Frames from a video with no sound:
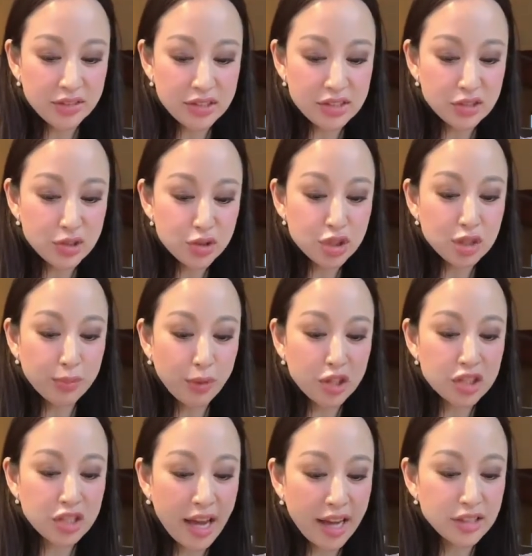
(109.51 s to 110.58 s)
this new toothbrush
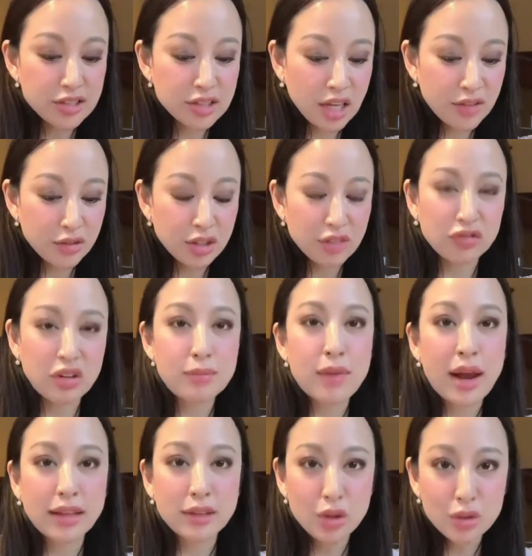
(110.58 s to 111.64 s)
that I discovered it from
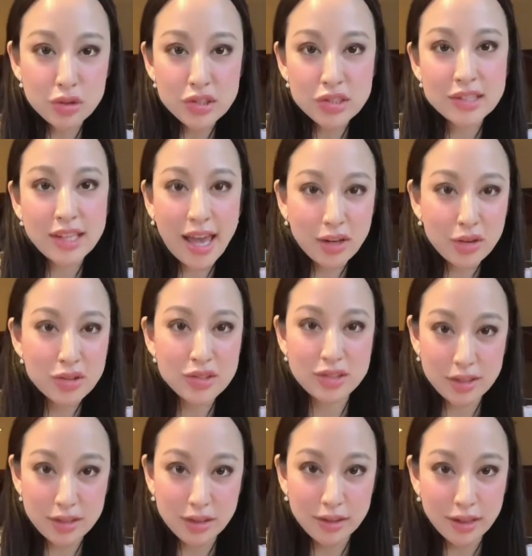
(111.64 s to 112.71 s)
my local Seattle
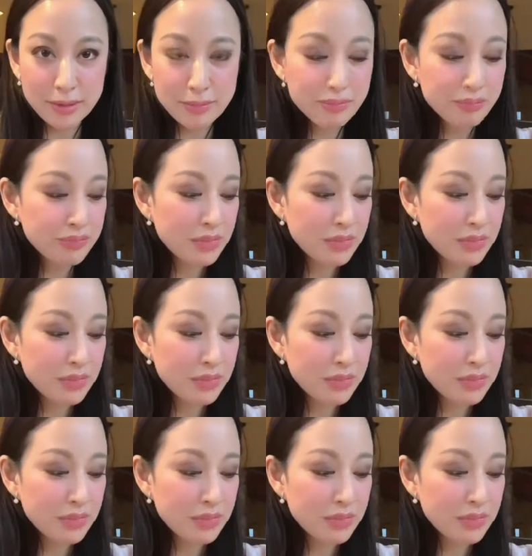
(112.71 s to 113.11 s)
study club.